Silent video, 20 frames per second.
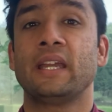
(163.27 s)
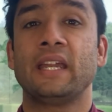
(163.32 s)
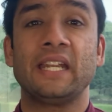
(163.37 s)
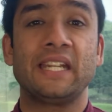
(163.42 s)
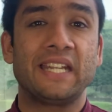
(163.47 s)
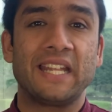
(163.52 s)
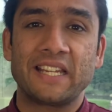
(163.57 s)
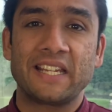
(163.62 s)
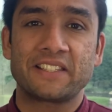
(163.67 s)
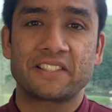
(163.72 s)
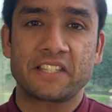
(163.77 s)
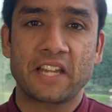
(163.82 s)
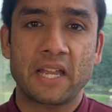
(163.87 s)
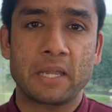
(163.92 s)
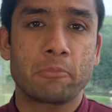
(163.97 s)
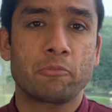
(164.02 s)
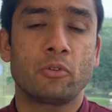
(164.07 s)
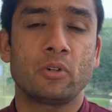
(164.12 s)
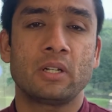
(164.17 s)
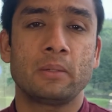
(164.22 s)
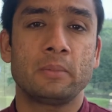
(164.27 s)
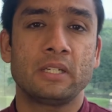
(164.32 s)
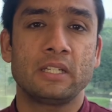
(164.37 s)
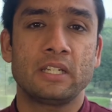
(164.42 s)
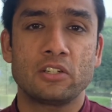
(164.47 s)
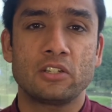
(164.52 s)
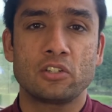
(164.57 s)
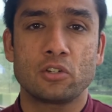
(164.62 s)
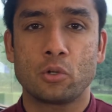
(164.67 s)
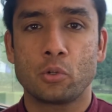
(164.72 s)
It takes time for
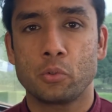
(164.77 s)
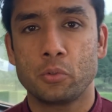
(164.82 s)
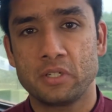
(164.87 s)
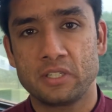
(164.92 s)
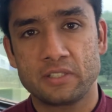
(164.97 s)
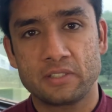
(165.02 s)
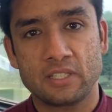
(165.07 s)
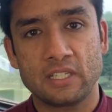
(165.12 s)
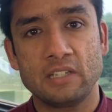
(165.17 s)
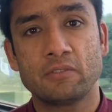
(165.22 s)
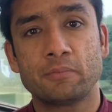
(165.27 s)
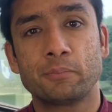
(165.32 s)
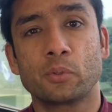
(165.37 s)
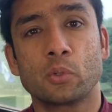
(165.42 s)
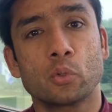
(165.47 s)
immigration to receive,